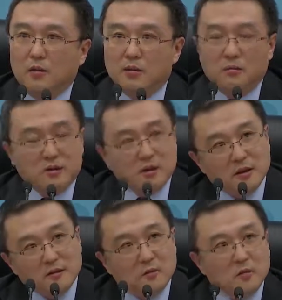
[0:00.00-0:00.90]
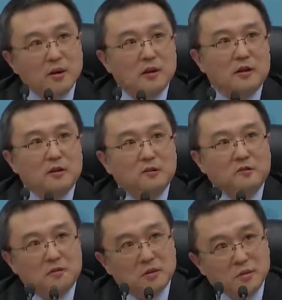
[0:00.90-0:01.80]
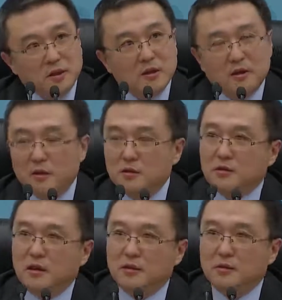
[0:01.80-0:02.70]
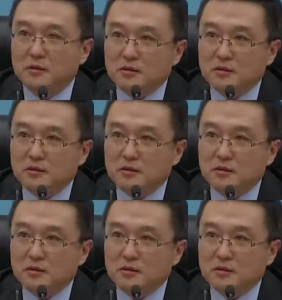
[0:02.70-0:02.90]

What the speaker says: with the return of the work of the workers and the